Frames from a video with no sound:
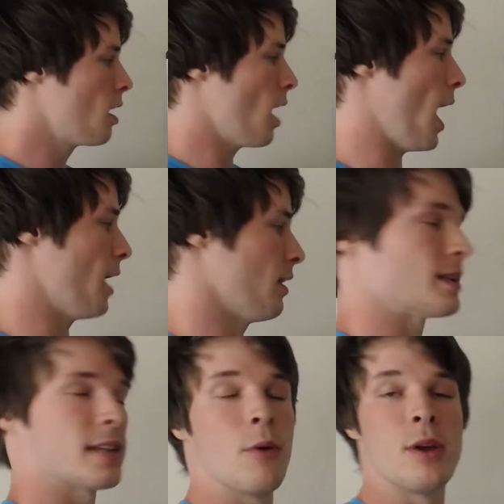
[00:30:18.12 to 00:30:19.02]
And
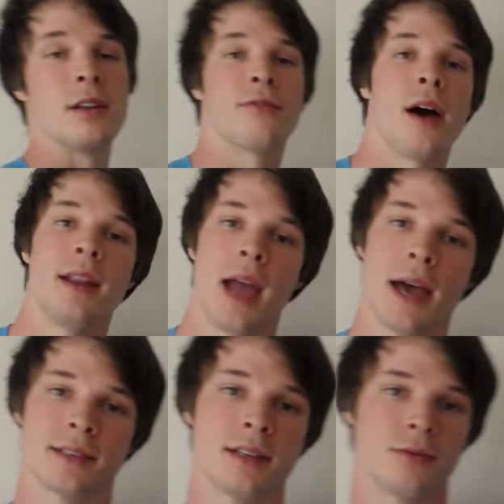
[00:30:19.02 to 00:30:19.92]
that's how we defined
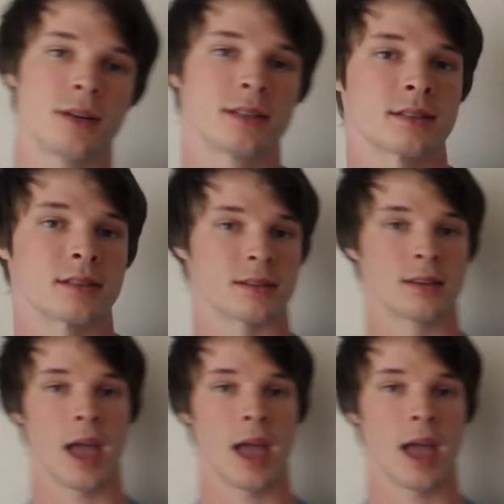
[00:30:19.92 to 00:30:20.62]
S into existence.